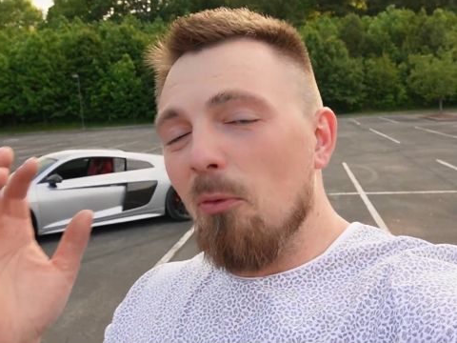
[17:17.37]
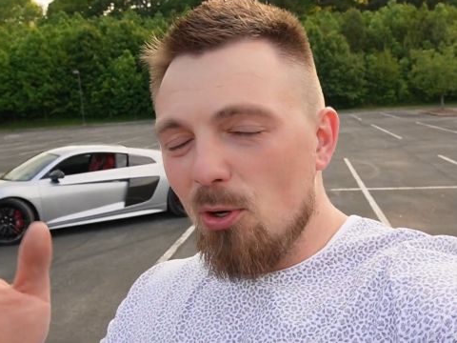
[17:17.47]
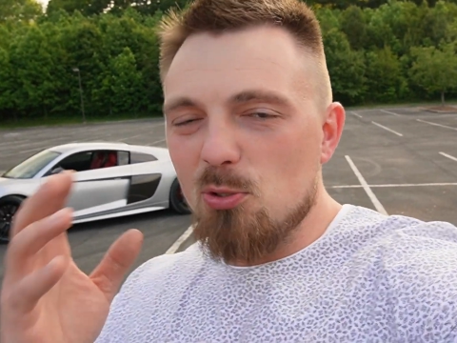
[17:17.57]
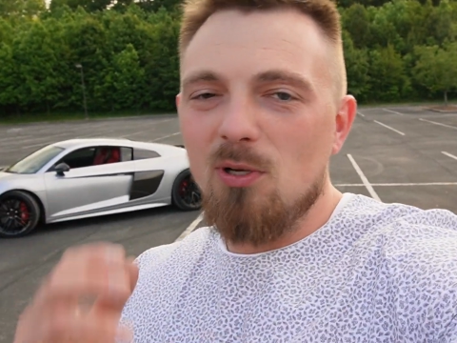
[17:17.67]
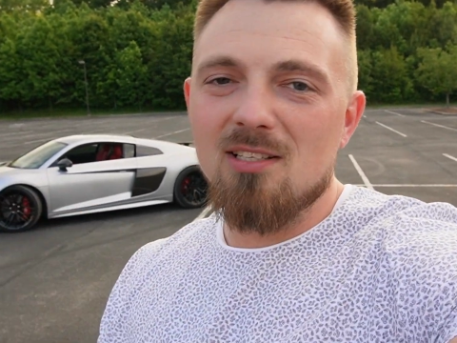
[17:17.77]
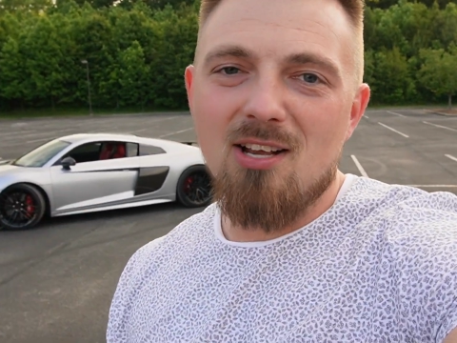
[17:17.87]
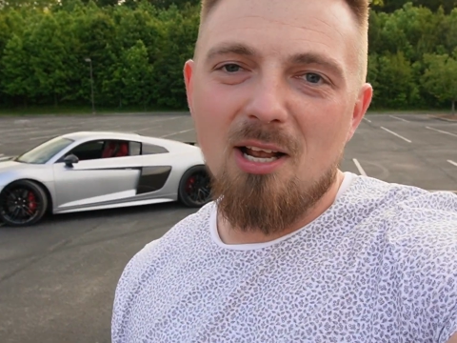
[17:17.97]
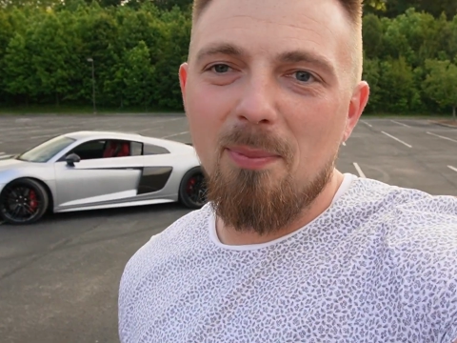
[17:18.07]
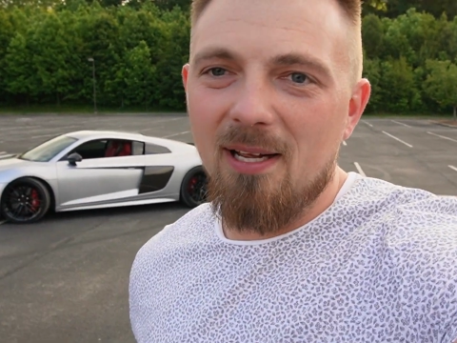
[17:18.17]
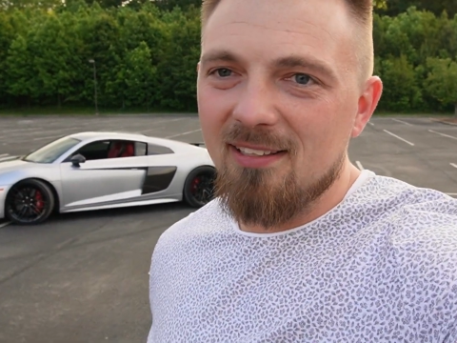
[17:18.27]
which we're gonna
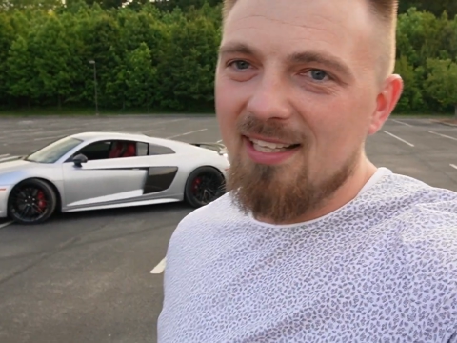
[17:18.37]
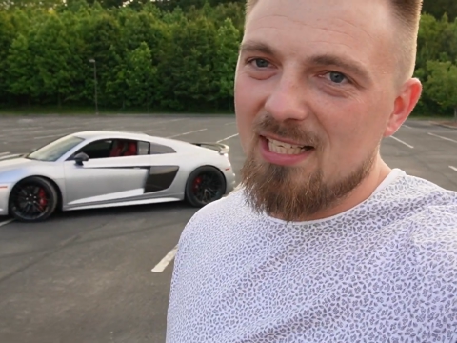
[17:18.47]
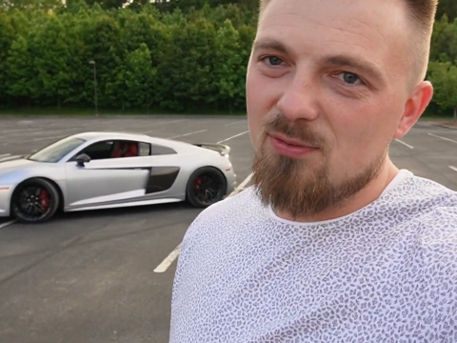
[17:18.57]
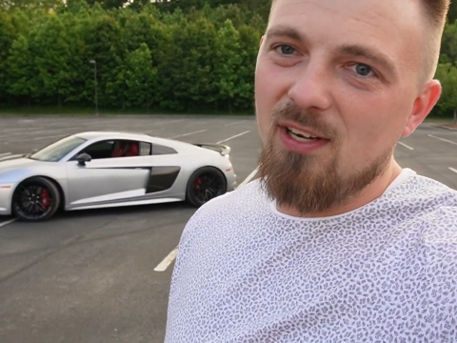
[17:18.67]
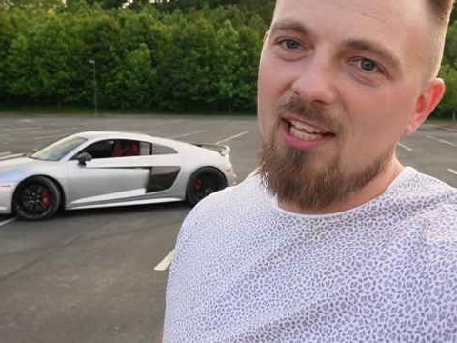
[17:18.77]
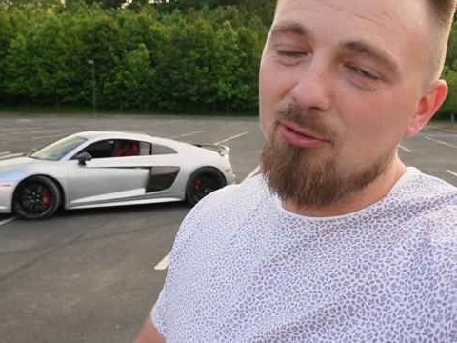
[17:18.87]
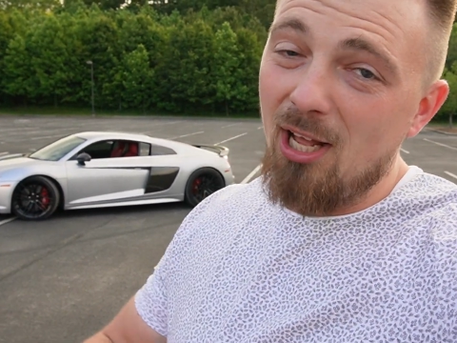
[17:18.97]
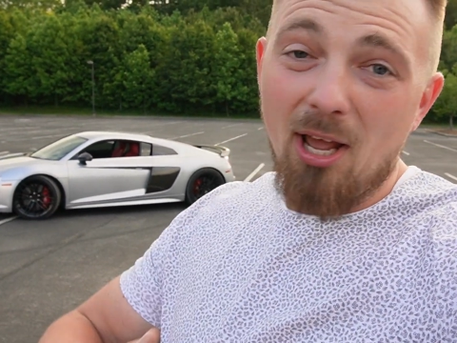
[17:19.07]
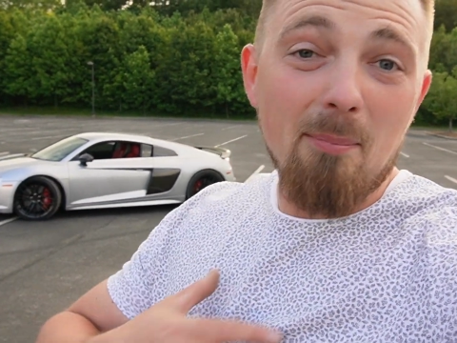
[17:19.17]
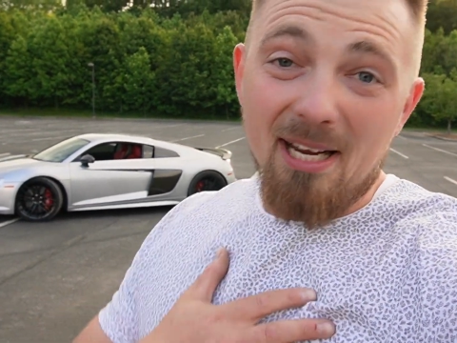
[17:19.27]
talk about in the next video.
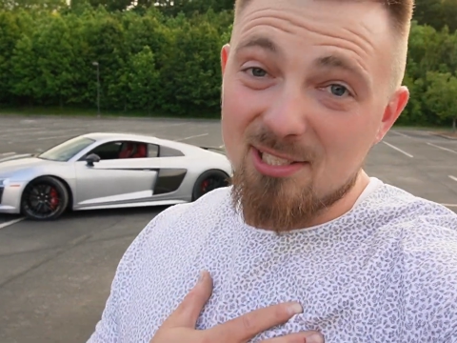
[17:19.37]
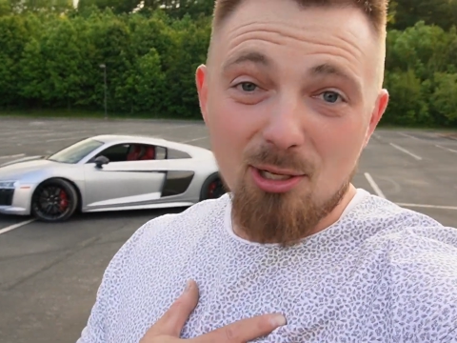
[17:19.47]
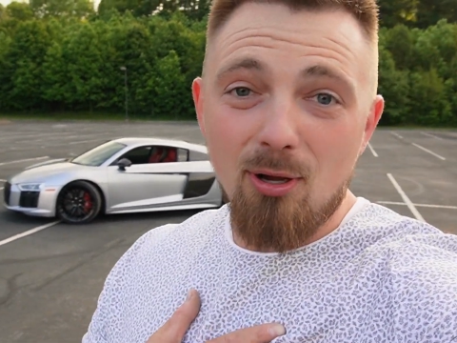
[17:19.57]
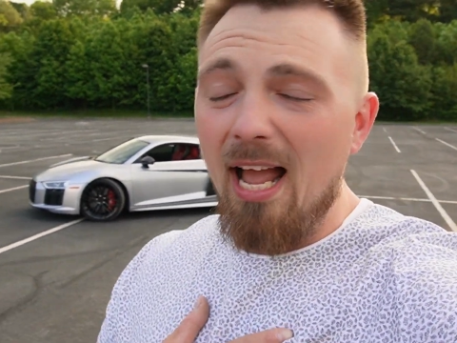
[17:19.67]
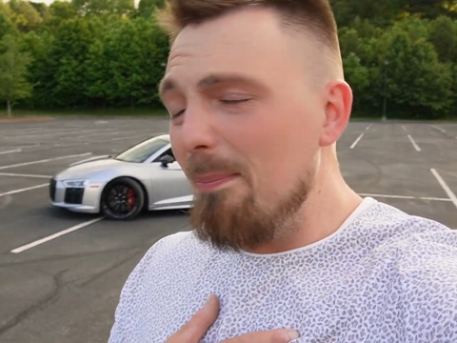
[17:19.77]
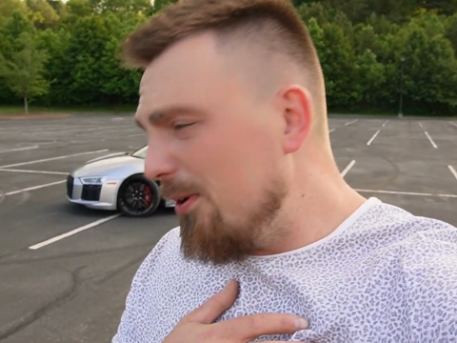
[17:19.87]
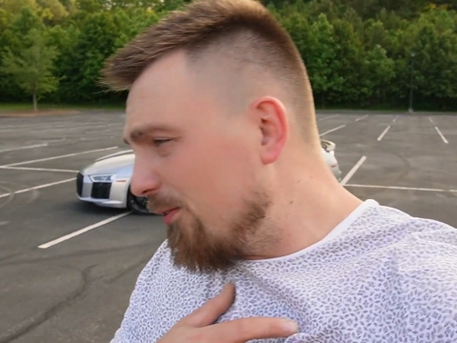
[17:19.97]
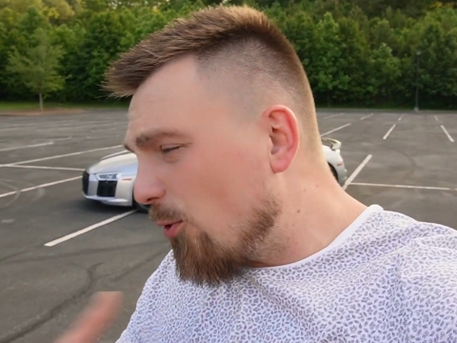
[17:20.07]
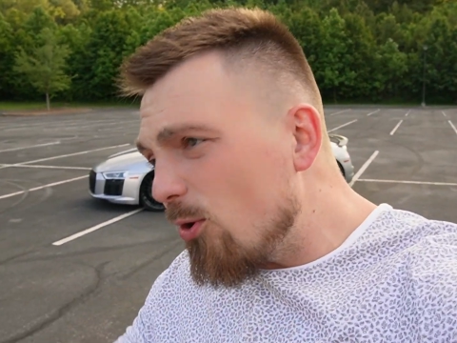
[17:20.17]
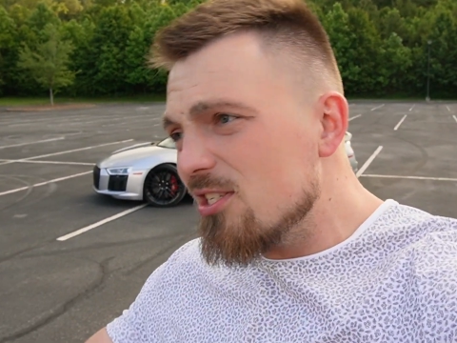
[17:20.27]
Now, am I still happy?
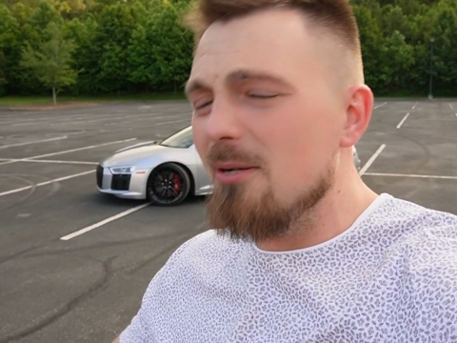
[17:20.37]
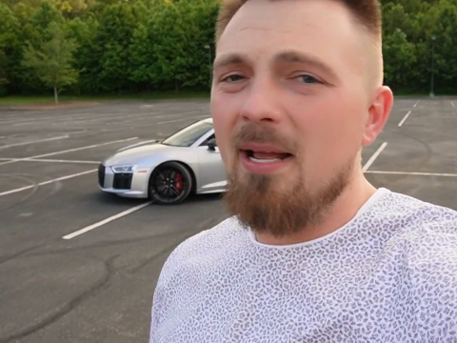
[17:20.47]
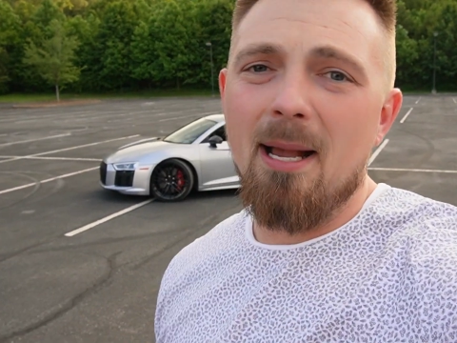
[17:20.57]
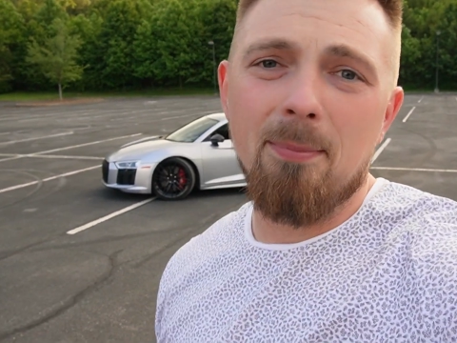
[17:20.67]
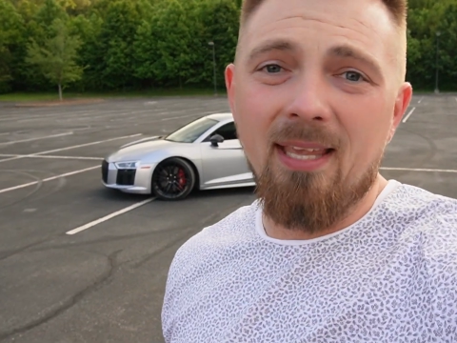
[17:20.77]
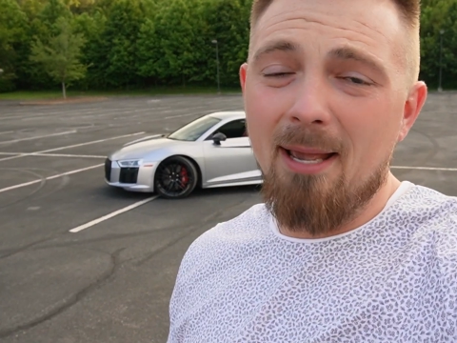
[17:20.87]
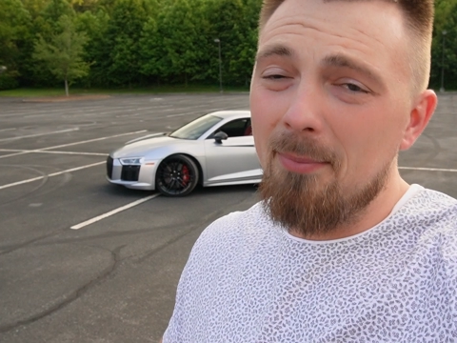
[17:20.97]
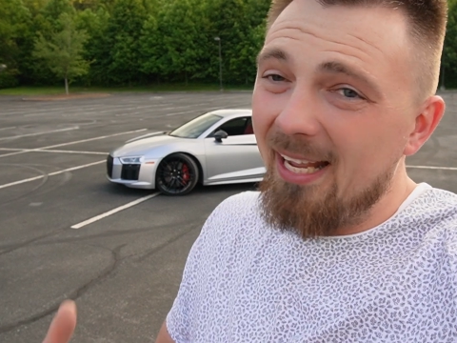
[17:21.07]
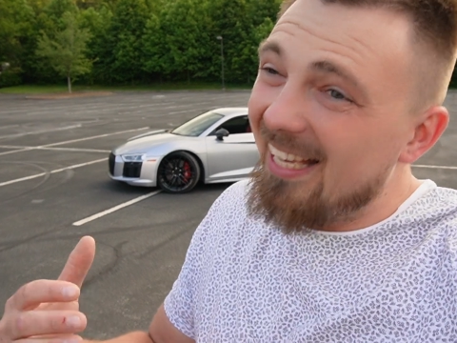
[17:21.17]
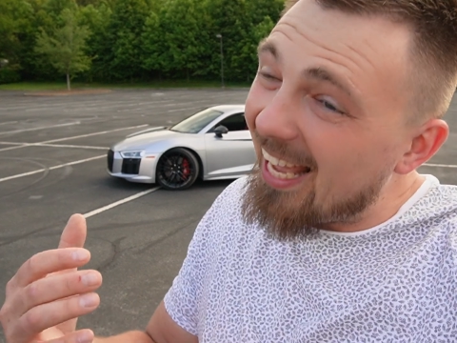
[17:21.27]
Of course I'm happy.
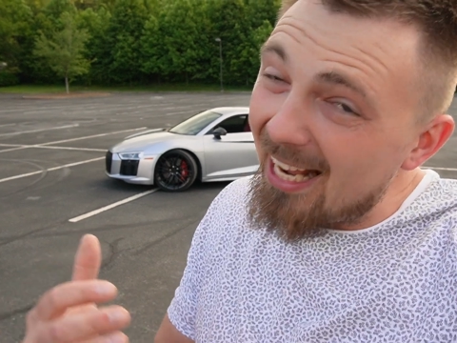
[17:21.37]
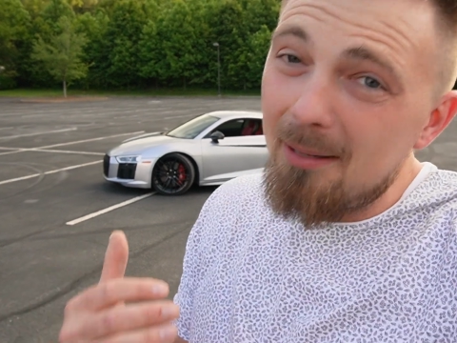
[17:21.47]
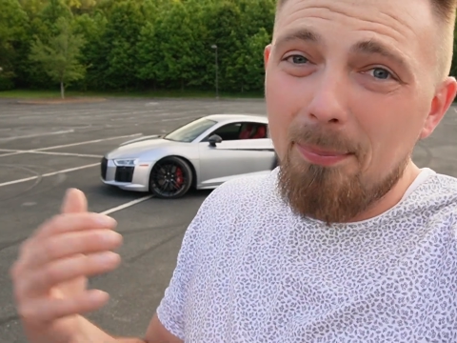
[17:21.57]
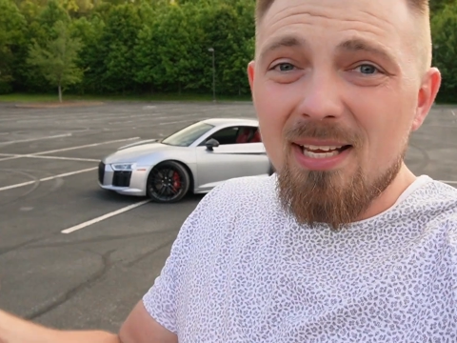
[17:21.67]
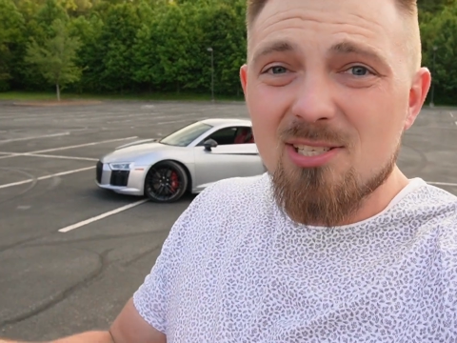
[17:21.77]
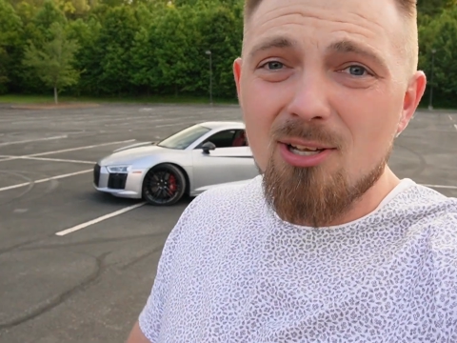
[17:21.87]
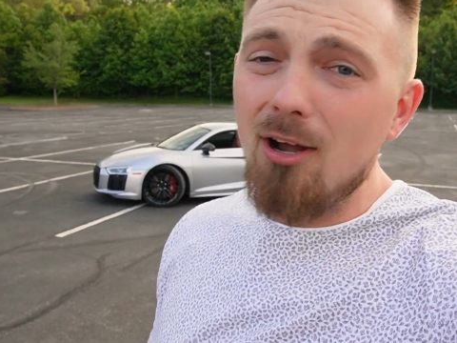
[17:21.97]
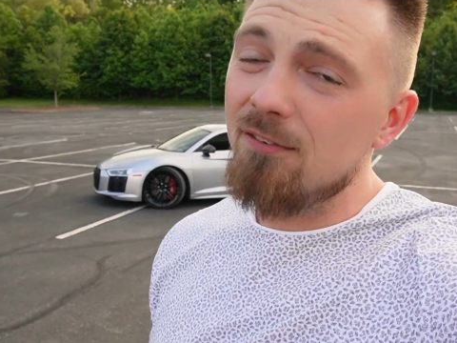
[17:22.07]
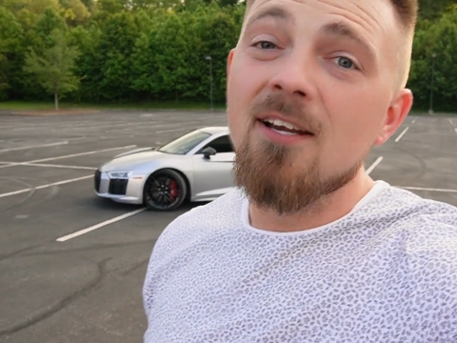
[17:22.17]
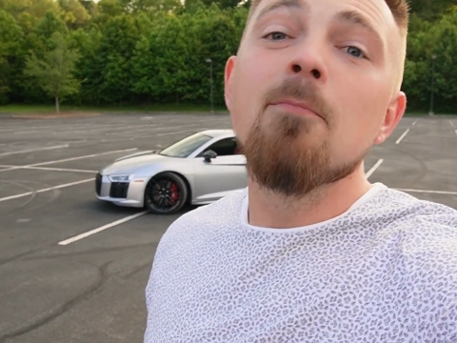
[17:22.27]
Am I kinda pissed
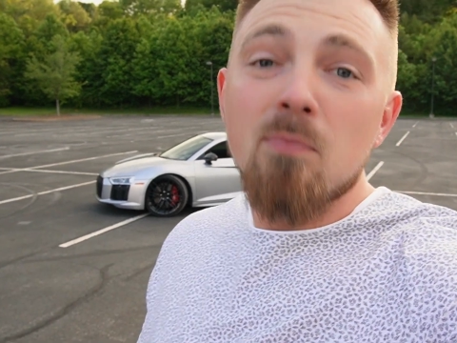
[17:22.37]
off?